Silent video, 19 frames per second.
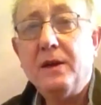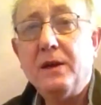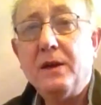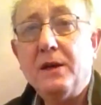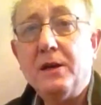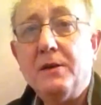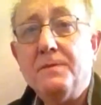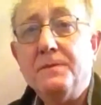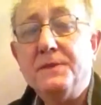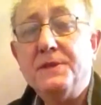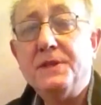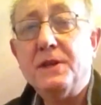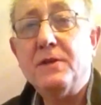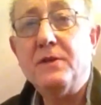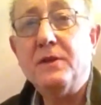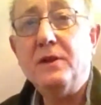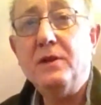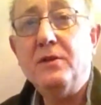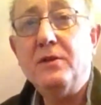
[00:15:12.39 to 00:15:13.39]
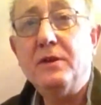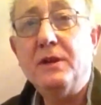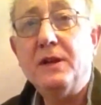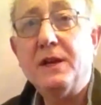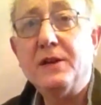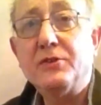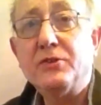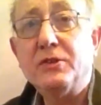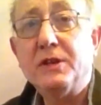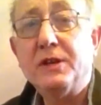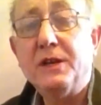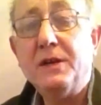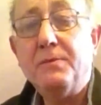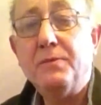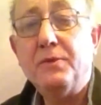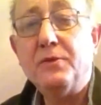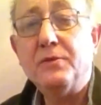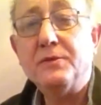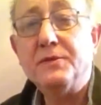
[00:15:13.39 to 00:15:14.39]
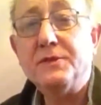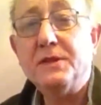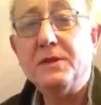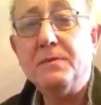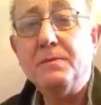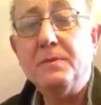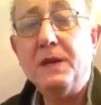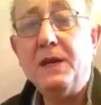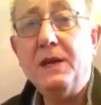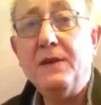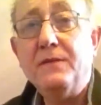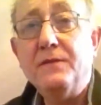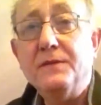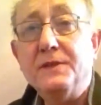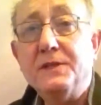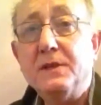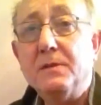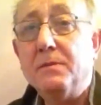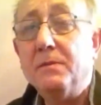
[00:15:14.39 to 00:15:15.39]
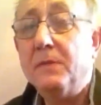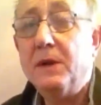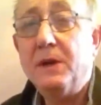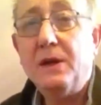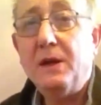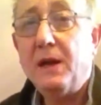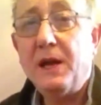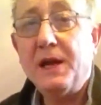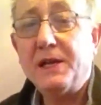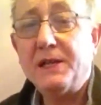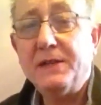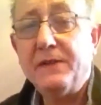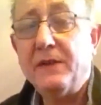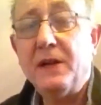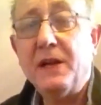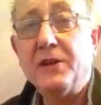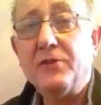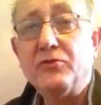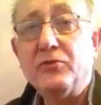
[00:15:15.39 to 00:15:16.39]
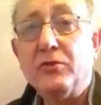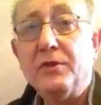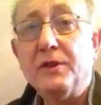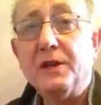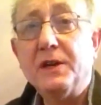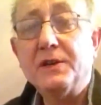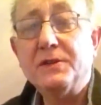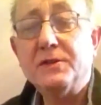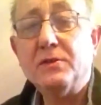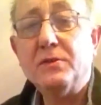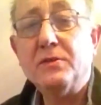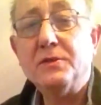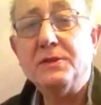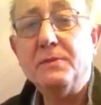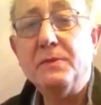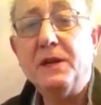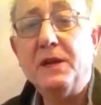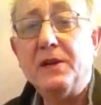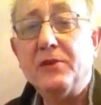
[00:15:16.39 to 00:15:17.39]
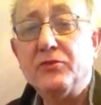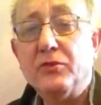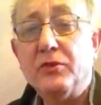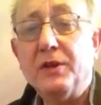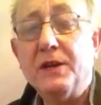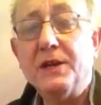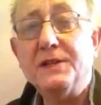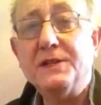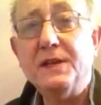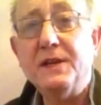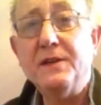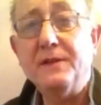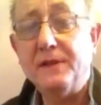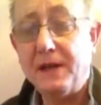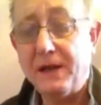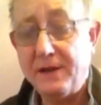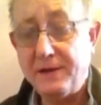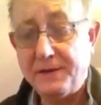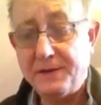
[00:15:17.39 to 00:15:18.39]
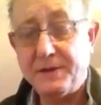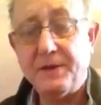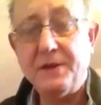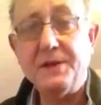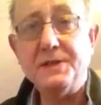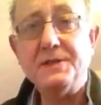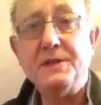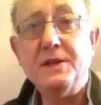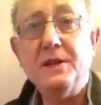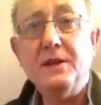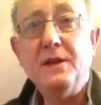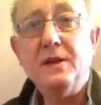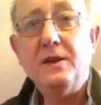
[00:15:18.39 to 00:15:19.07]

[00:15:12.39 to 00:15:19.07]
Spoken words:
so that you can actually put even some active electronics or some electronics into this